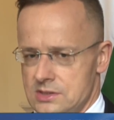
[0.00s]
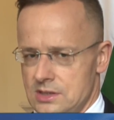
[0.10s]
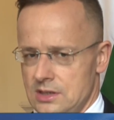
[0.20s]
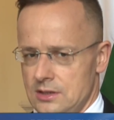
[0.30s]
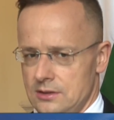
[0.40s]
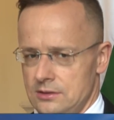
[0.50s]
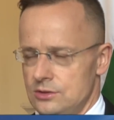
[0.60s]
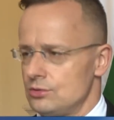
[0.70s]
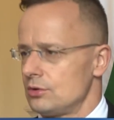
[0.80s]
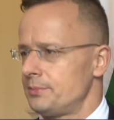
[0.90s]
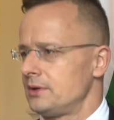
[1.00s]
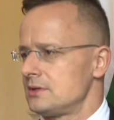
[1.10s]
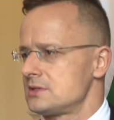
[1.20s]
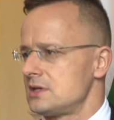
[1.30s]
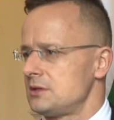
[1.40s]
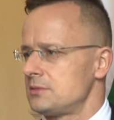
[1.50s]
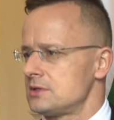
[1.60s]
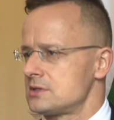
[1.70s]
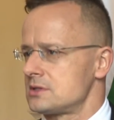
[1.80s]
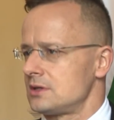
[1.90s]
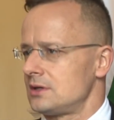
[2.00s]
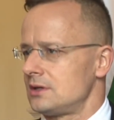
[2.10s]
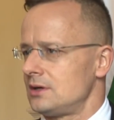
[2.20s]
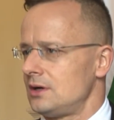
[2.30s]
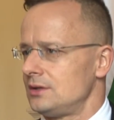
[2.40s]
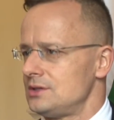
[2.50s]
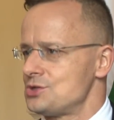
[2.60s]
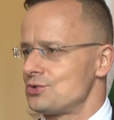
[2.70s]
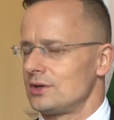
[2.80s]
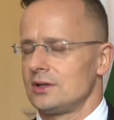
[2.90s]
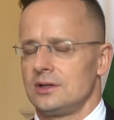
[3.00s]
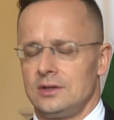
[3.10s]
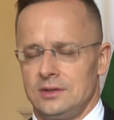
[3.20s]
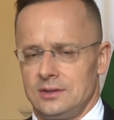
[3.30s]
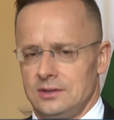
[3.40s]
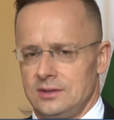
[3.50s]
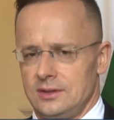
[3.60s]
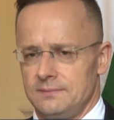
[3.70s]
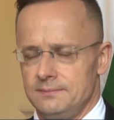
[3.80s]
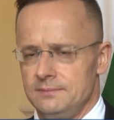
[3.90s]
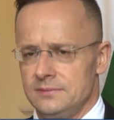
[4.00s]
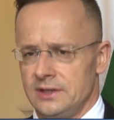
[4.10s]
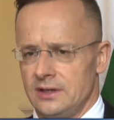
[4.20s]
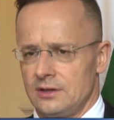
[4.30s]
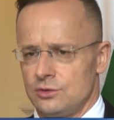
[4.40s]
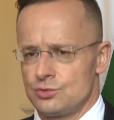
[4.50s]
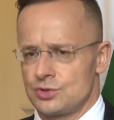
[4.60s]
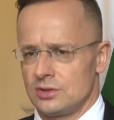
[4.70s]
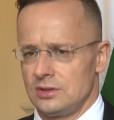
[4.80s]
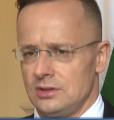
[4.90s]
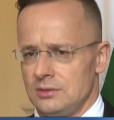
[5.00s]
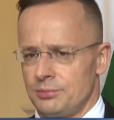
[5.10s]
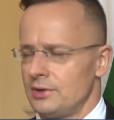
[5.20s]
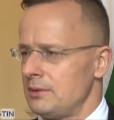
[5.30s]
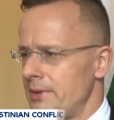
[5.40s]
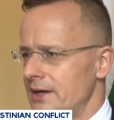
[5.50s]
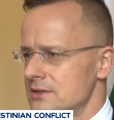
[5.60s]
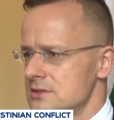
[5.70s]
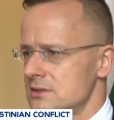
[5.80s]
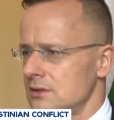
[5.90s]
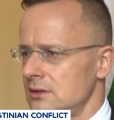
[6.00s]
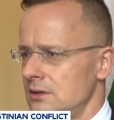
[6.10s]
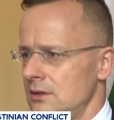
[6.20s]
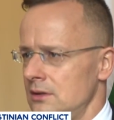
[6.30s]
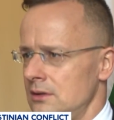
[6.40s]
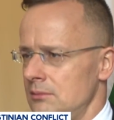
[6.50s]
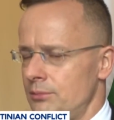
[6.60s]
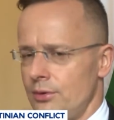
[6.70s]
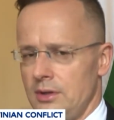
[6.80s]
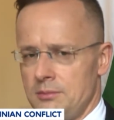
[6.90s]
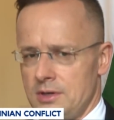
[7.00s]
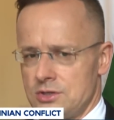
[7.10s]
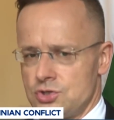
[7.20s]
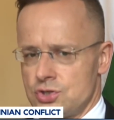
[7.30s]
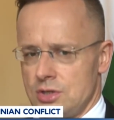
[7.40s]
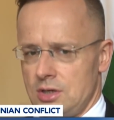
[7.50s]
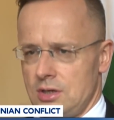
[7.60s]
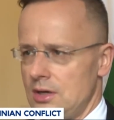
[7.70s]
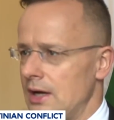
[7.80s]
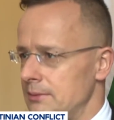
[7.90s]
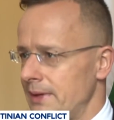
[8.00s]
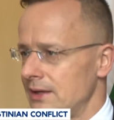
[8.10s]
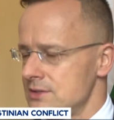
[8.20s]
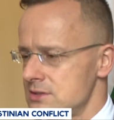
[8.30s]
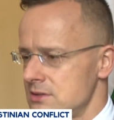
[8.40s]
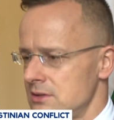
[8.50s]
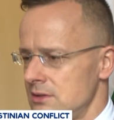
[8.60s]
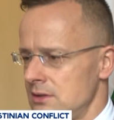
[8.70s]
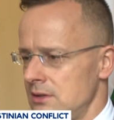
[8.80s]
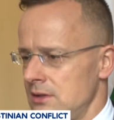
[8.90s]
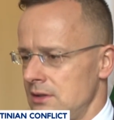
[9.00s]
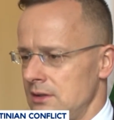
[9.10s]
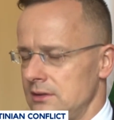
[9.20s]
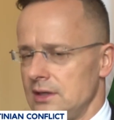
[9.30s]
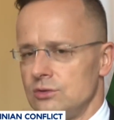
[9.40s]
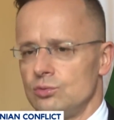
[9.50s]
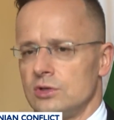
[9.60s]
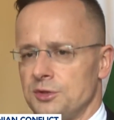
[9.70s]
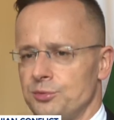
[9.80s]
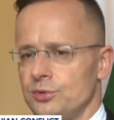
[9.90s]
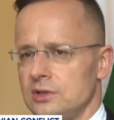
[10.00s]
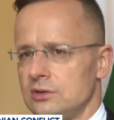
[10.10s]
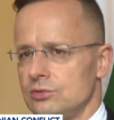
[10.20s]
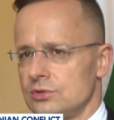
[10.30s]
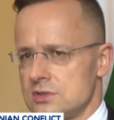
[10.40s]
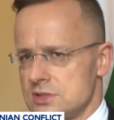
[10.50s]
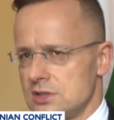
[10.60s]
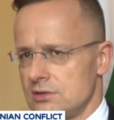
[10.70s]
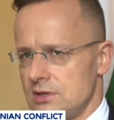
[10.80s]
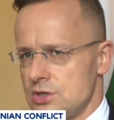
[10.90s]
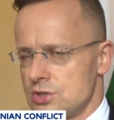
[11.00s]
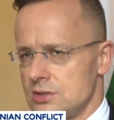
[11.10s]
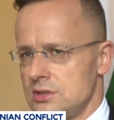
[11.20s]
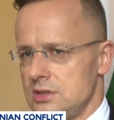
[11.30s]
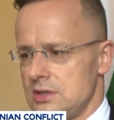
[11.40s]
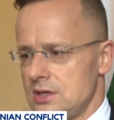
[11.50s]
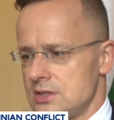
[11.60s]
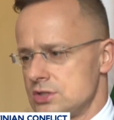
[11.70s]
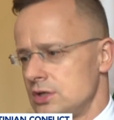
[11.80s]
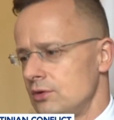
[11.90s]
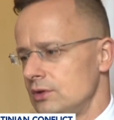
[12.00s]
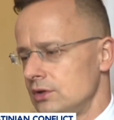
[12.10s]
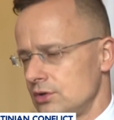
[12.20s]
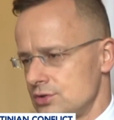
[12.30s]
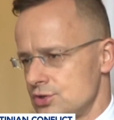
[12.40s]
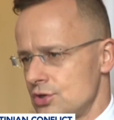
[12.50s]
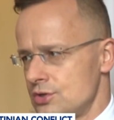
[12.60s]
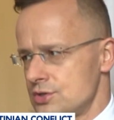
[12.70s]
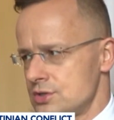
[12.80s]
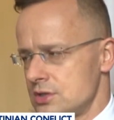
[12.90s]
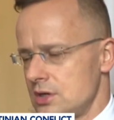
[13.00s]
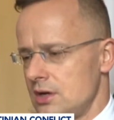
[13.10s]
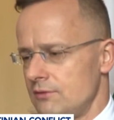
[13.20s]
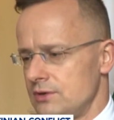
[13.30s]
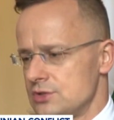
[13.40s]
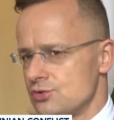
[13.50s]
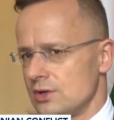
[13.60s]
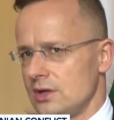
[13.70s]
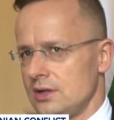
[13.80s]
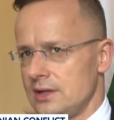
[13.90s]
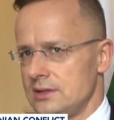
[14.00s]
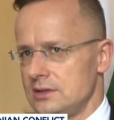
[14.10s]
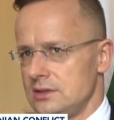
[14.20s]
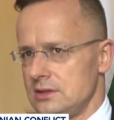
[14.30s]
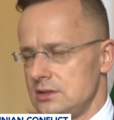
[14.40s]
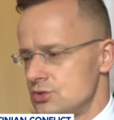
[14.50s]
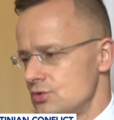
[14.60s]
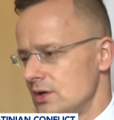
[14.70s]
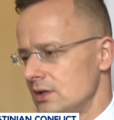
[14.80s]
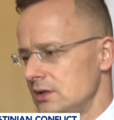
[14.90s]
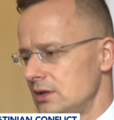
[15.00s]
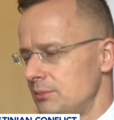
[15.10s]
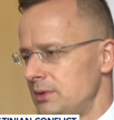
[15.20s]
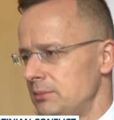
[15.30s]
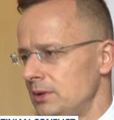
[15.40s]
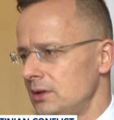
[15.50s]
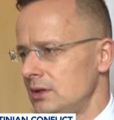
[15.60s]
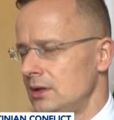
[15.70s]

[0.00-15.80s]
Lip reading: European statements on Israel. They are usually pretty biased, pretty much unbalanced. They do not put into consideration the security concerns of Israel and the Israeli people.